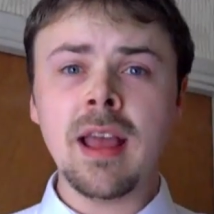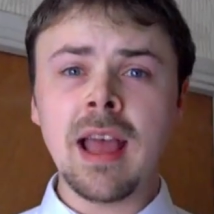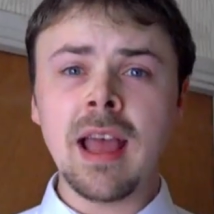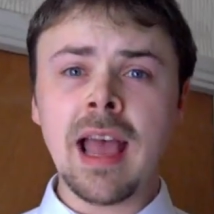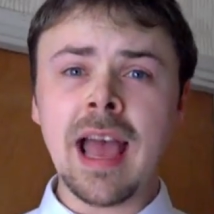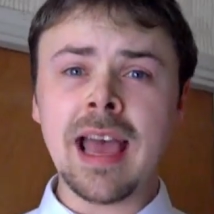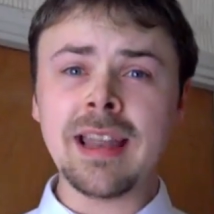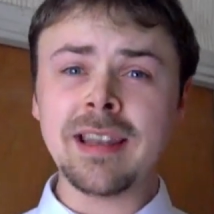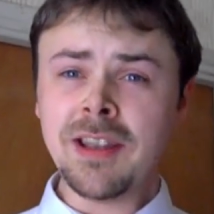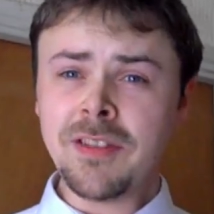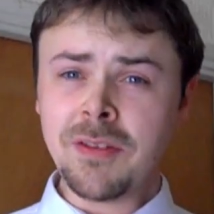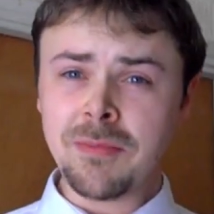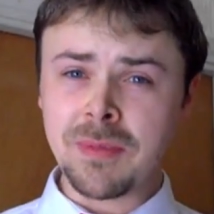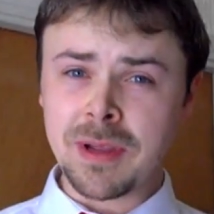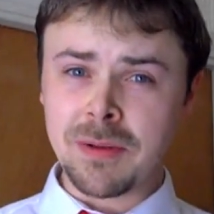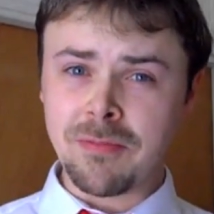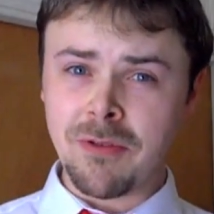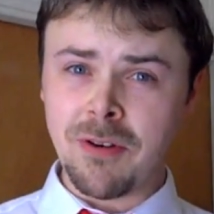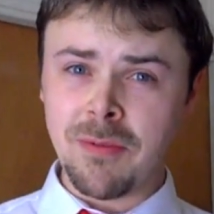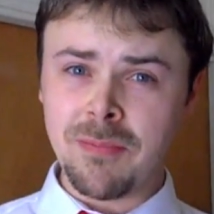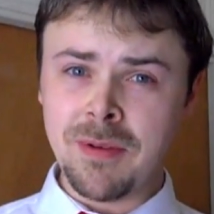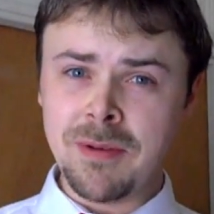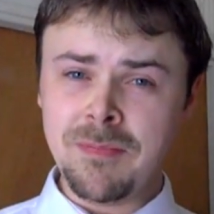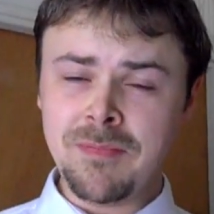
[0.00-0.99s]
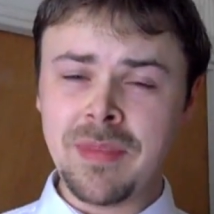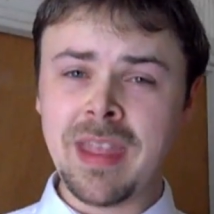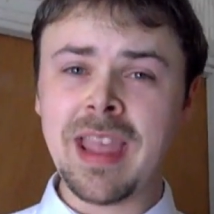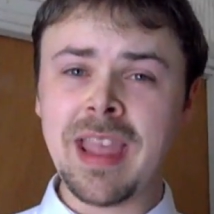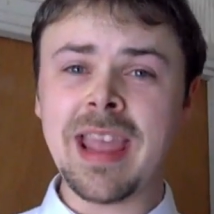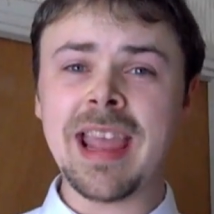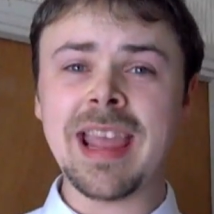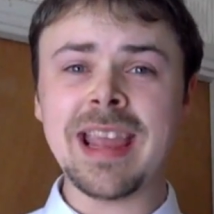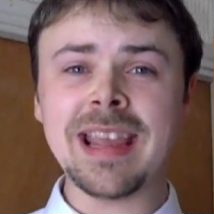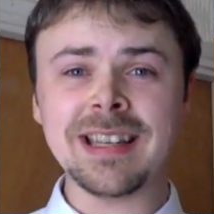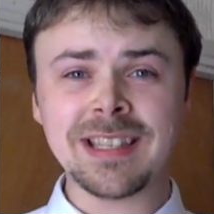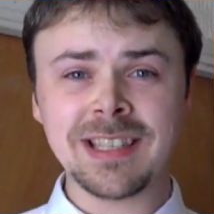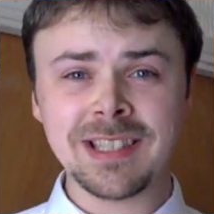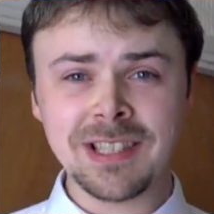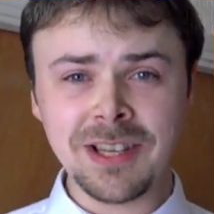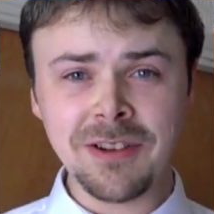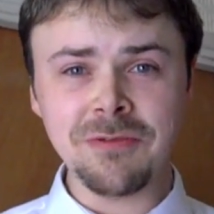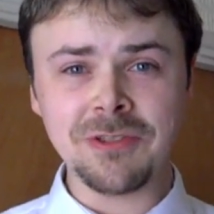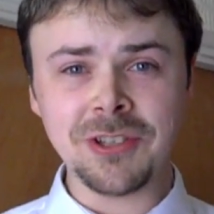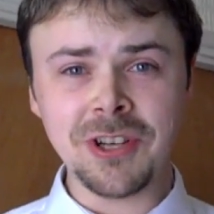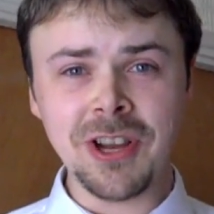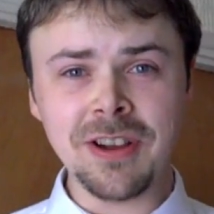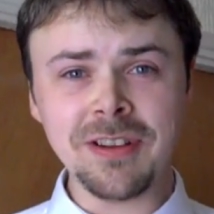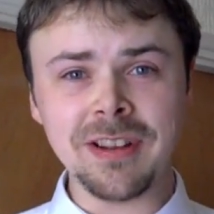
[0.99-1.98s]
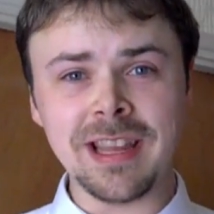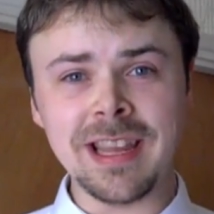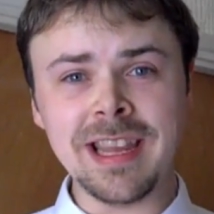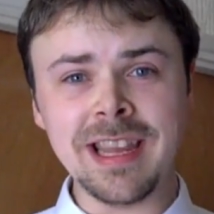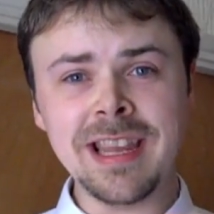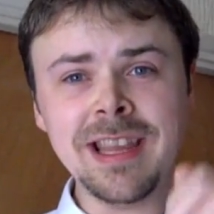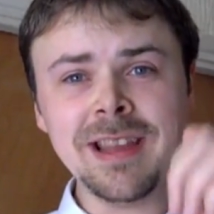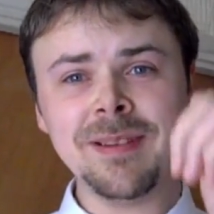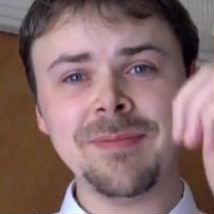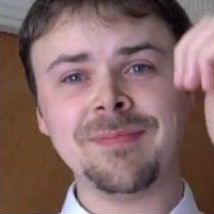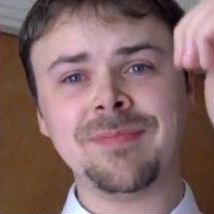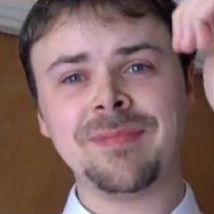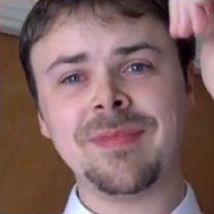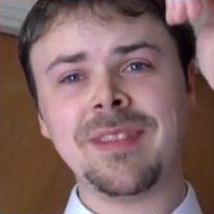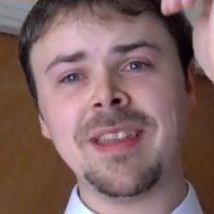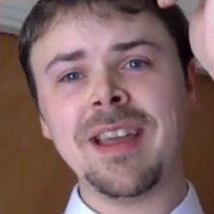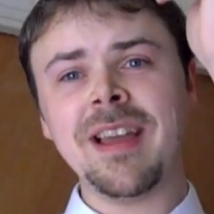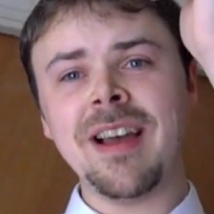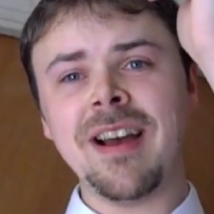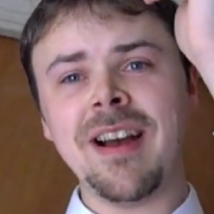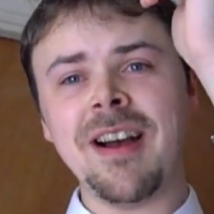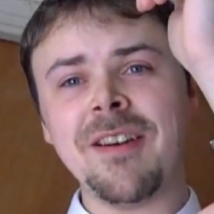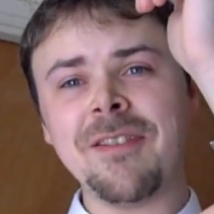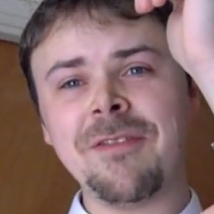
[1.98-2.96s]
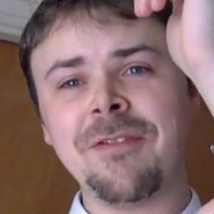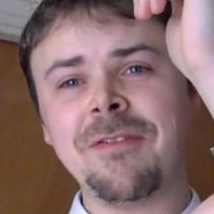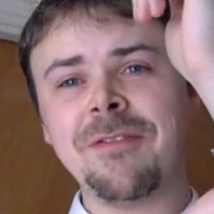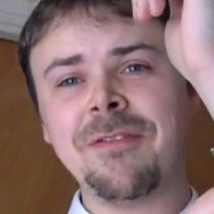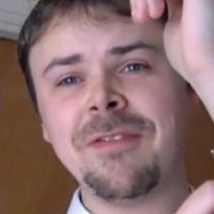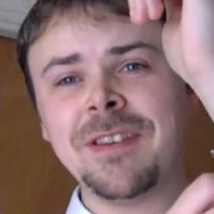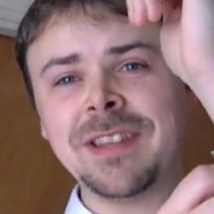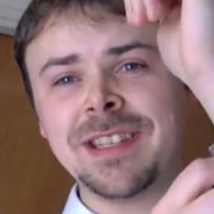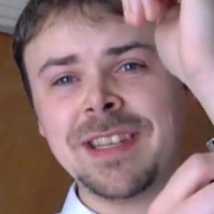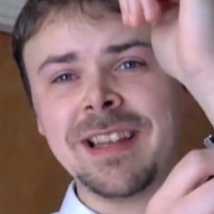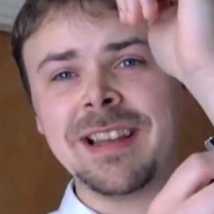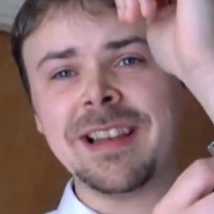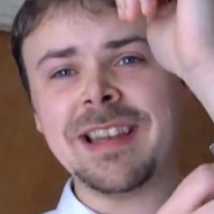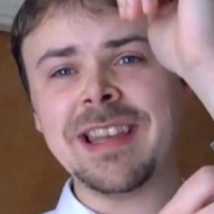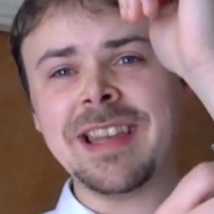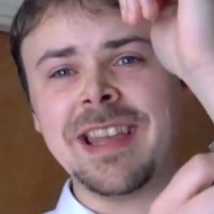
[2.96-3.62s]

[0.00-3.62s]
And another big problem, it's so chunky, I physically